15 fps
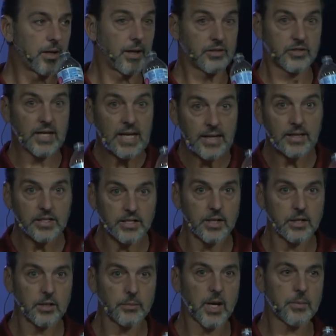That's in the
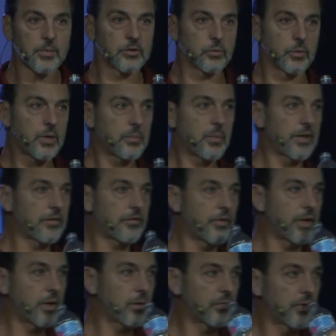Ten Commandments, written by the
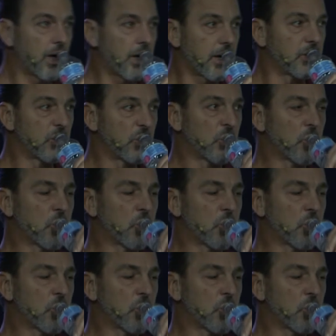finger of God.